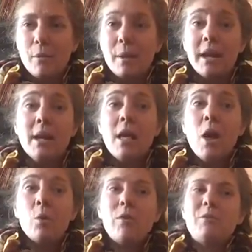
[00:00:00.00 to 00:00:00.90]
But
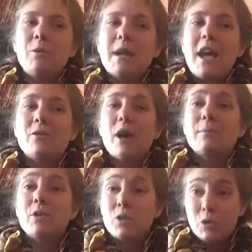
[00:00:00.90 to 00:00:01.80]
we've been doing egg
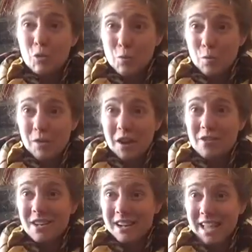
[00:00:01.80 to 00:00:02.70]
drop soup with
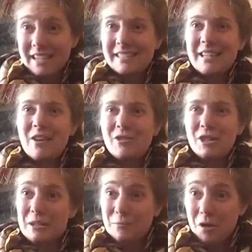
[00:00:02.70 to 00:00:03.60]
our duck eggs in our
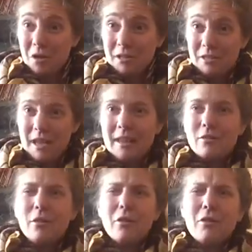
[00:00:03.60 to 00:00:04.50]
chicken broth,
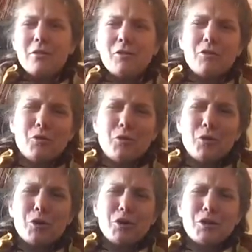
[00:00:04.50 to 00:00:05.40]
and oh, so
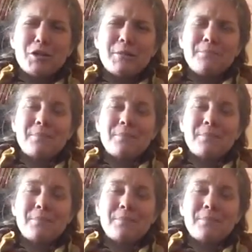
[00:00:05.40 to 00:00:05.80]
good.